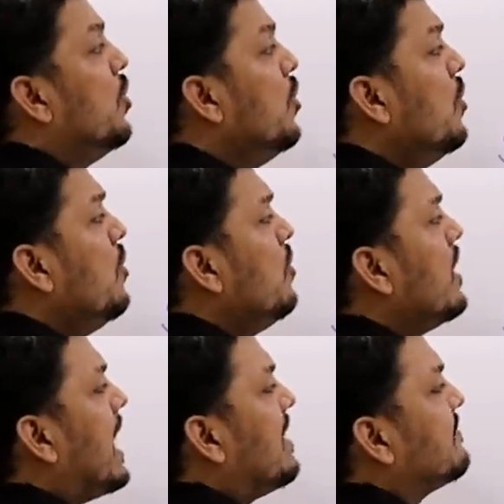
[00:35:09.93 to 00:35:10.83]

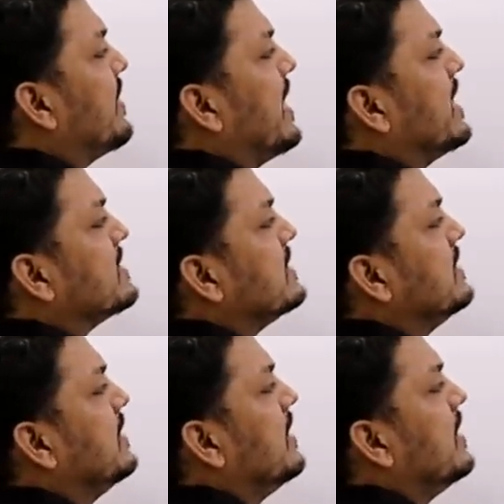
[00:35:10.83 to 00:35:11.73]
Who have created?
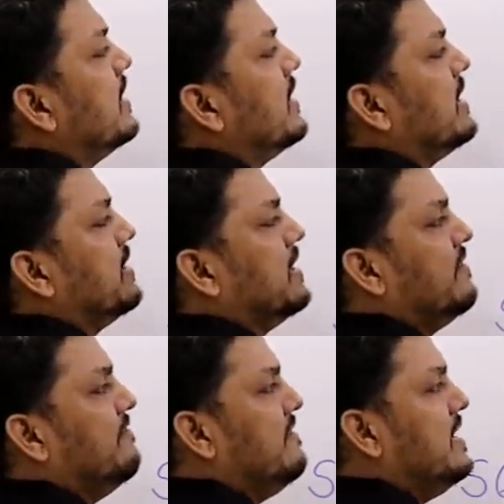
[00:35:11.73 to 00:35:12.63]

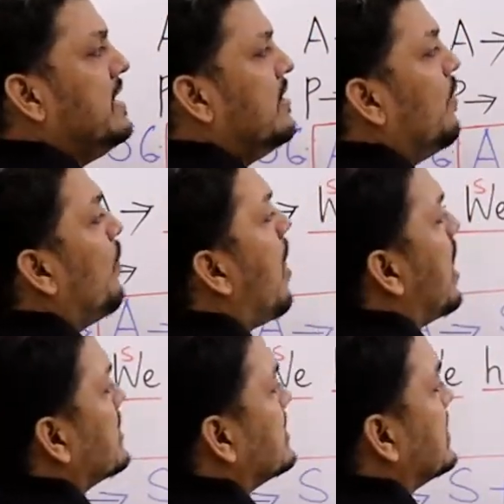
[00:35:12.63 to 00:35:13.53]
We
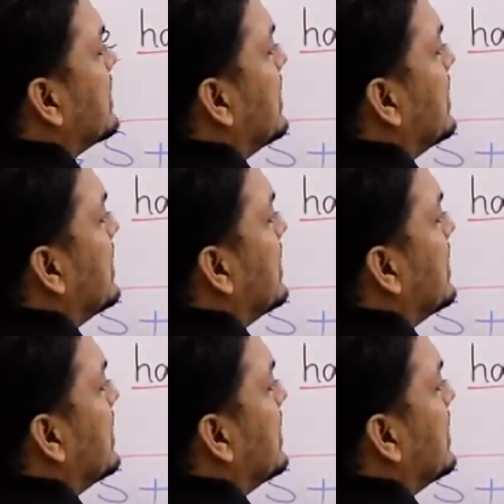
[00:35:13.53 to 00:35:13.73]
what?